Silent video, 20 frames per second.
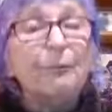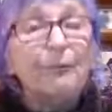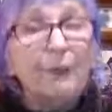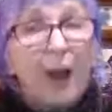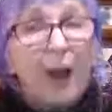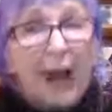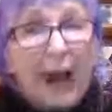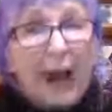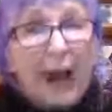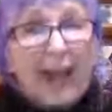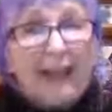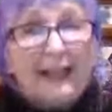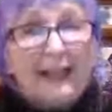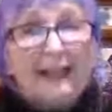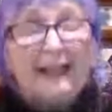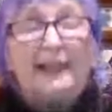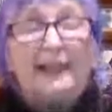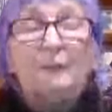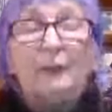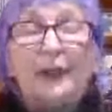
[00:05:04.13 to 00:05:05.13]

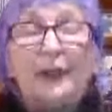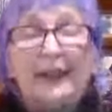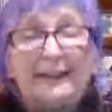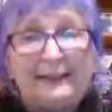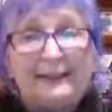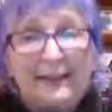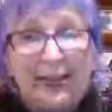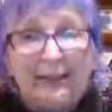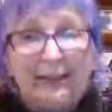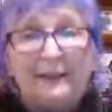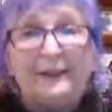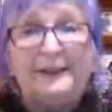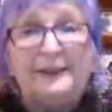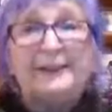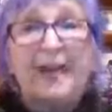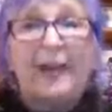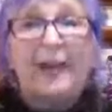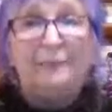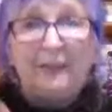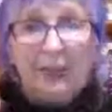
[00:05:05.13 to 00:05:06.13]
pride, and when I say
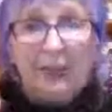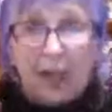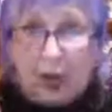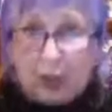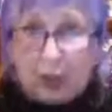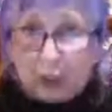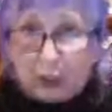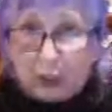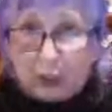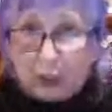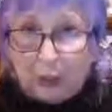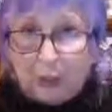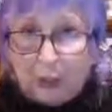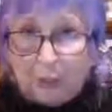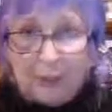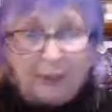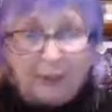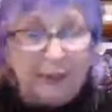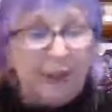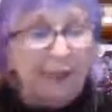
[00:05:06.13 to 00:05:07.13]
this, I mean our
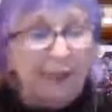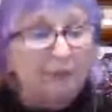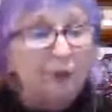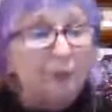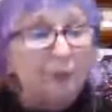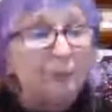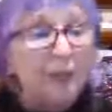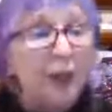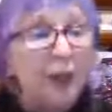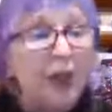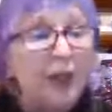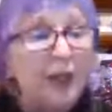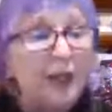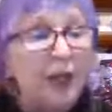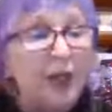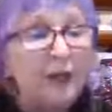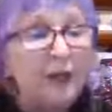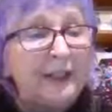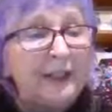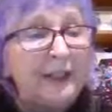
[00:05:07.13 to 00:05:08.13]
human level
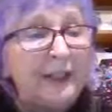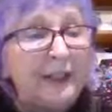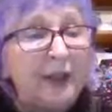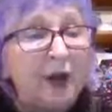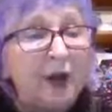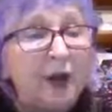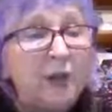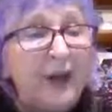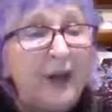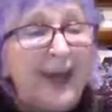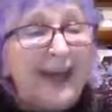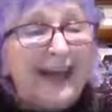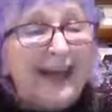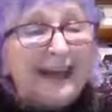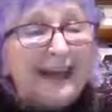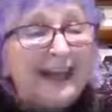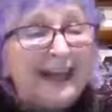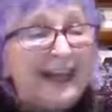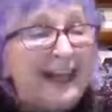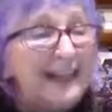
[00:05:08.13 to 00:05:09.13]
pride, our ego,
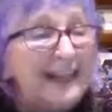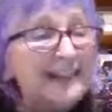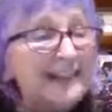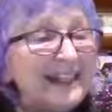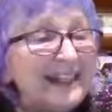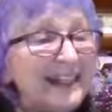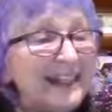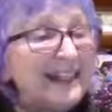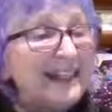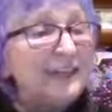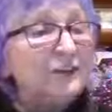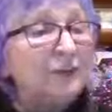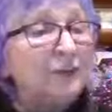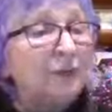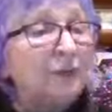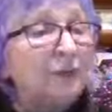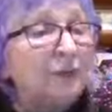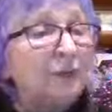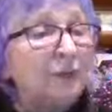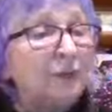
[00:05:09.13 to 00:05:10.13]
can't
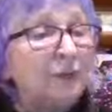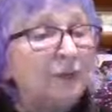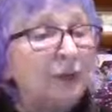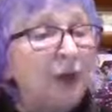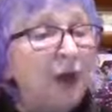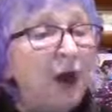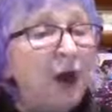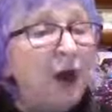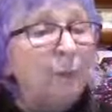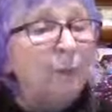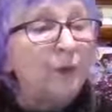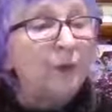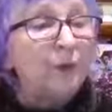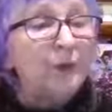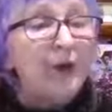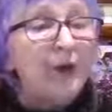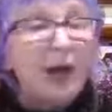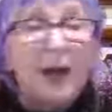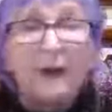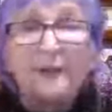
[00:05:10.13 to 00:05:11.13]
handle the thought
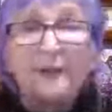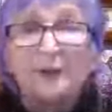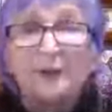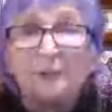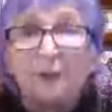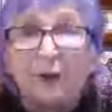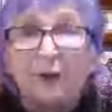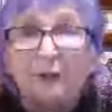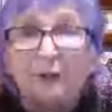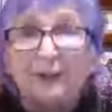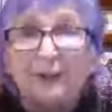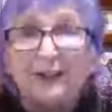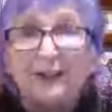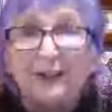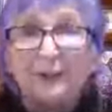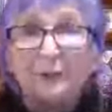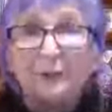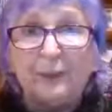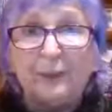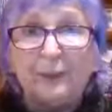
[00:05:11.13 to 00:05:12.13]
we're not as
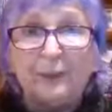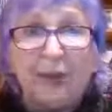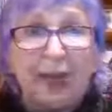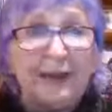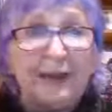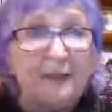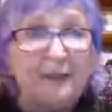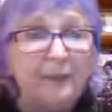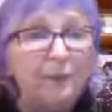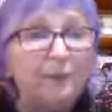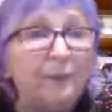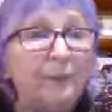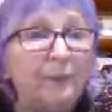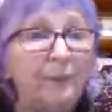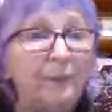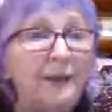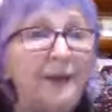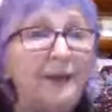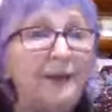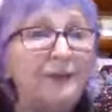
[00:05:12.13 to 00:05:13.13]
perfect as we'd like to
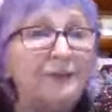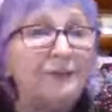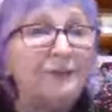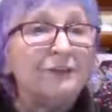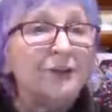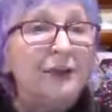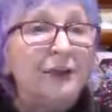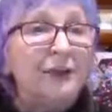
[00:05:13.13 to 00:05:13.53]
believe.